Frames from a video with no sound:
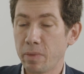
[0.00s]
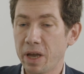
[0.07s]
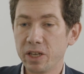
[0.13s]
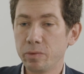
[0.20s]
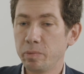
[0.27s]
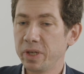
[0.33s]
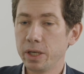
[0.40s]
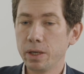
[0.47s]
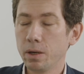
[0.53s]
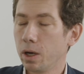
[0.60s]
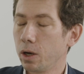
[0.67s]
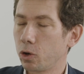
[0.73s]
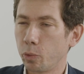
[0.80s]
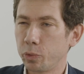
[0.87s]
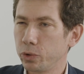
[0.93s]
may it be
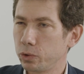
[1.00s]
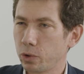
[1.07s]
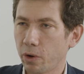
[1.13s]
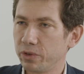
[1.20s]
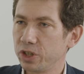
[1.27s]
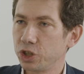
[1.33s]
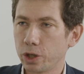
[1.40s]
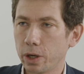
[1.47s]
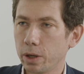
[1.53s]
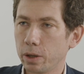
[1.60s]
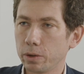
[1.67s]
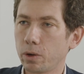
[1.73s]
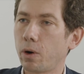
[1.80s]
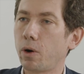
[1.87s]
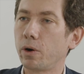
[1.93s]
computer
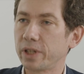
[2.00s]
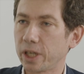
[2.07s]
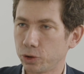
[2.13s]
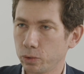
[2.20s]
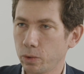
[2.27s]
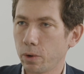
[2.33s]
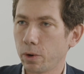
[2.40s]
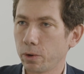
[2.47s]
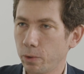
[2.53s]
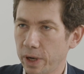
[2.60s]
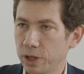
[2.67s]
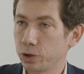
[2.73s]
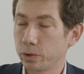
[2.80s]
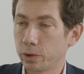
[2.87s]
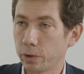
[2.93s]
vision or natural
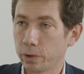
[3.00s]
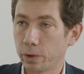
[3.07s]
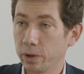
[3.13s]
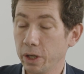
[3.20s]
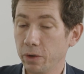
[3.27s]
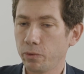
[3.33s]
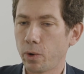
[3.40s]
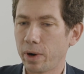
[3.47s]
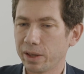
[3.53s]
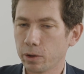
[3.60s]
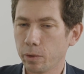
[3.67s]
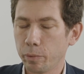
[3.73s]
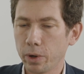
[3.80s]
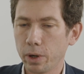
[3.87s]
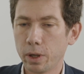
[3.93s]
language understanding. For
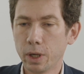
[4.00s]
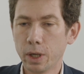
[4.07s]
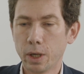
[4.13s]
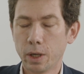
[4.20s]
example,